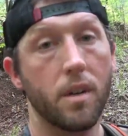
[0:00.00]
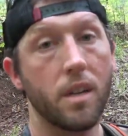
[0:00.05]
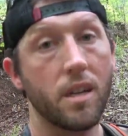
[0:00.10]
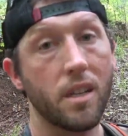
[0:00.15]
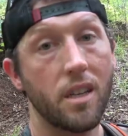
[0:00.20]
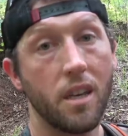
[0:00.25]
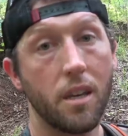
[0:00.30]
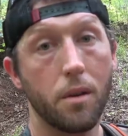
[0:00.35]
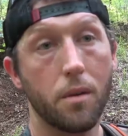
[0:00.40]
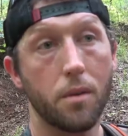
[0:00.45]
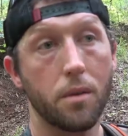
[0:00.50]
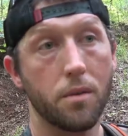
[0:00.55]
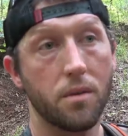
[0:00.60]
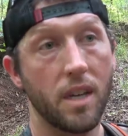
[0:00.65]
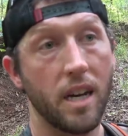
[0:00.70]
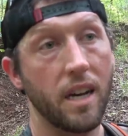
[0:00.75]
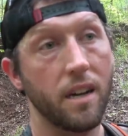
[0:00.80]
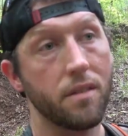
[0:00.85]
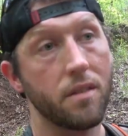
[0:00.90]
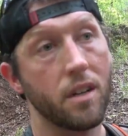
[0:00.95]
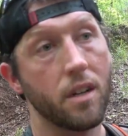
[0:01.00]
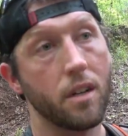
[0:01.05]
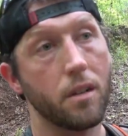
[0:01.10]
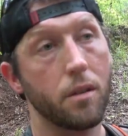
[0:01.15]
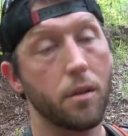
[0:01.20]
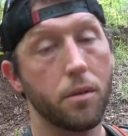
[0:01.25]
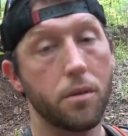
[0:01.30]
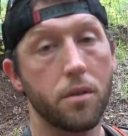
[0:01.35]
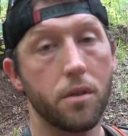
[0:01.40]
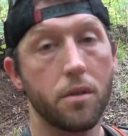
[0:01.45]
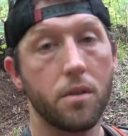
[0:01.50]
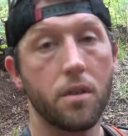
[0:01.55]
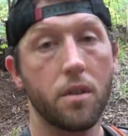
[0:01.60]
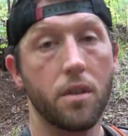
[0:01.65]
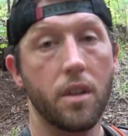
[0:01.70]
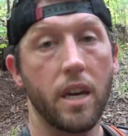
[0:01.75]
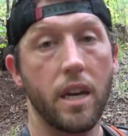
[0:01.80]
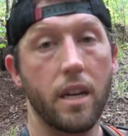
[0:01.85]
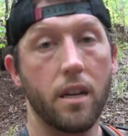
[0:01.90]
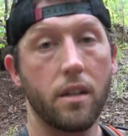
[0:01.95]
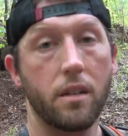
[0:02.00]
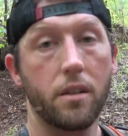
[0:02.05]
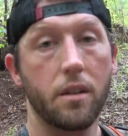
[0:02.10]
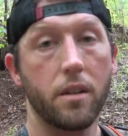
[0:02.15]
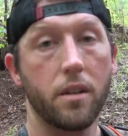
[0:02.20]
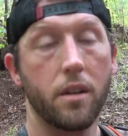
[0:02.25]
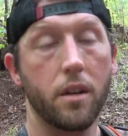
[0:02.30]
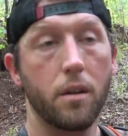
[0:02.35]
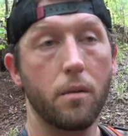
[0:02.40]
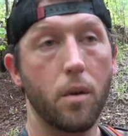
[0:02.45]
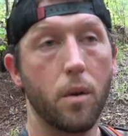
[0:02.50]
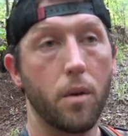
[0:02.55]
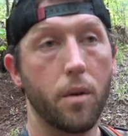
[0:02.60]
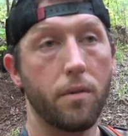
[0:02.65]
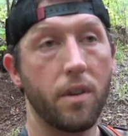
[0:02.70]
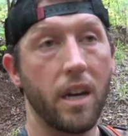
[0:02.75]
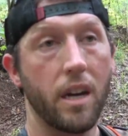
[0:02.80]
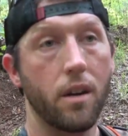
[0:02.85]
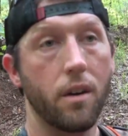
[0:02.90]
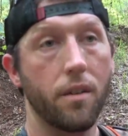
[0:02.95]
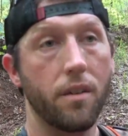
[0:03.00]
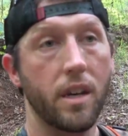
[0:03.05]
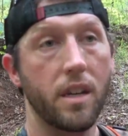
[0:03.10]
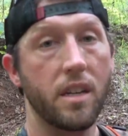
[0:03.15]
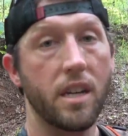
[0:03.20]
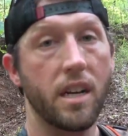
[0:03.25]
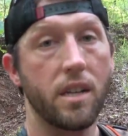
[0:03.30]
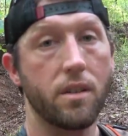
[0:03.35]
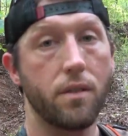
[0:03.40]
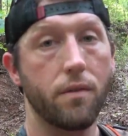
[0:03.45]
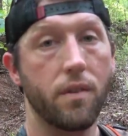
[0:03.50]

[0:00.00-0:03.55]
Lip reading: kills out there closer to that clear cut where we've got all that natural